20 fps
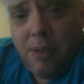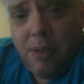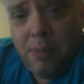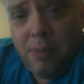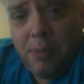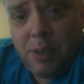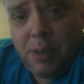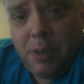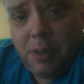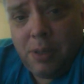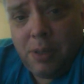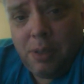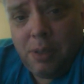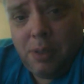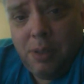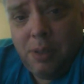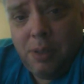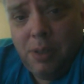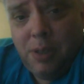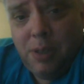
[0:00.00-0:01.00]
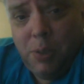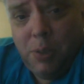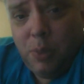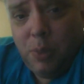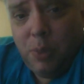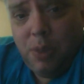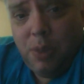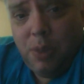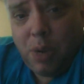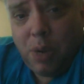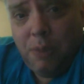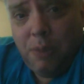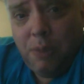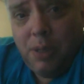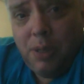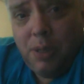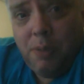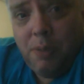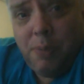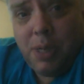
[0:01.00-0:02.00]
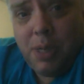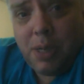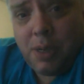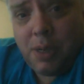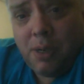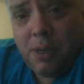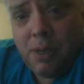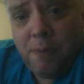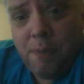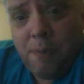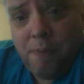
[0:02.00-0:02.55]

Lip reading: I'm sure you could probably do better.